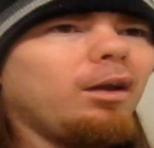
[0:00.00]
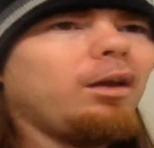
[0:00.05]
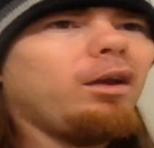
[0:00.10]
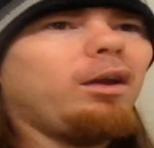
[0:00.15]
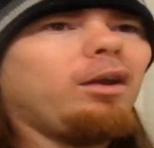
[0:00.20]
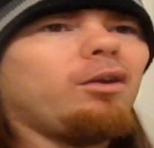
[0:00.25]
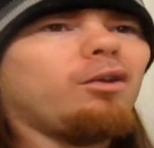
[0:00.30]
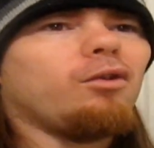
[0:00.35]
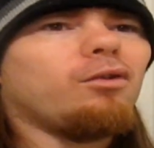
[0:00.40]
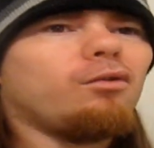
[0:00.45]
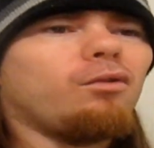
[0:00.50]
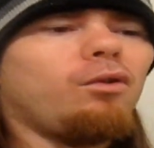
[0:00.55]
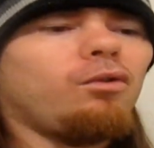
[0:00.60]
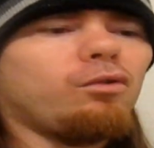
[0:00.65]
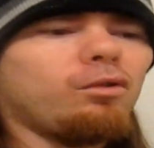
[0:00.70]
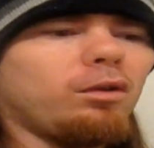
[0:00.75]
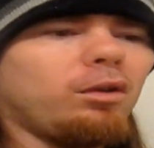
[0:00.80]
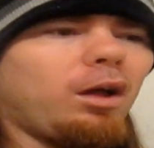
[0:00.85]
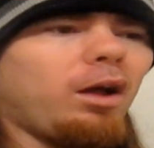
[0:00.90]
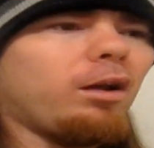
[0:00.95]
He just
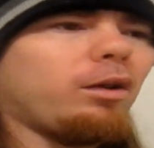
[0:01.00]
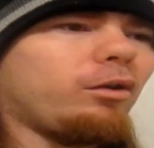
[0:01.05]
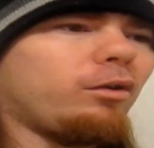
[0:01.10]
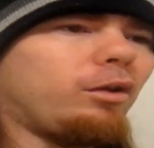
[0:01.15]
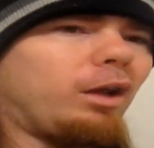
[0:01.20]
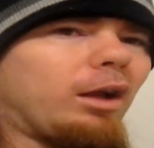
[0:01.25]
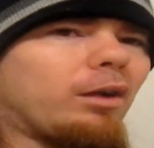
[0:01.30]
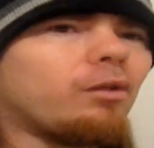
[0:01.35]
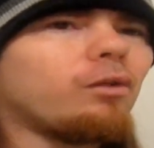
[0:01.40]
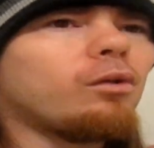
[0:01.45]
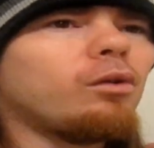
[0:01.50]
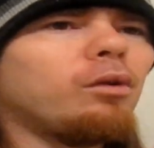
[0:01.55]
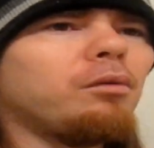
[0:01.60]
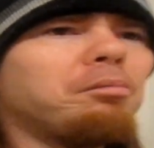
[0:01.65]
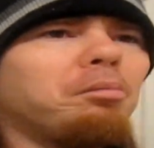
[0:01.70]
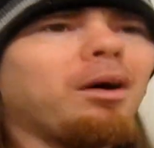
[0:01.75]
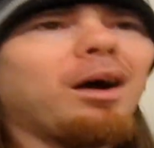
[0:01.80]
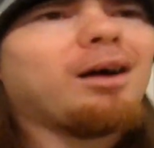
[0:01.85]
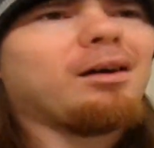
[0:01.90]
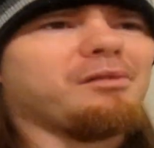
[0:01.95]
throws a lot of technical
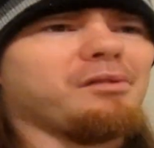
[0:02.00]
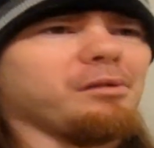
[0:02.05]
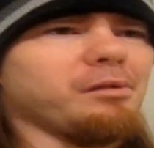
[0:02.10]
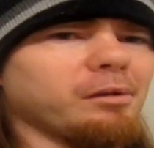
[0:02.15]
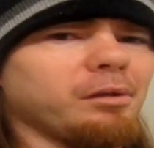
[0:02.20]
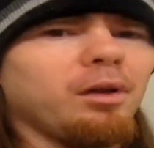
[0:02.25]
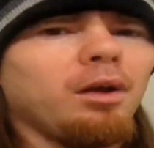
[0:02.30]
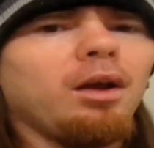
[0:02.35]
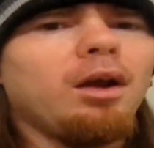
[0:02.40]
boxing.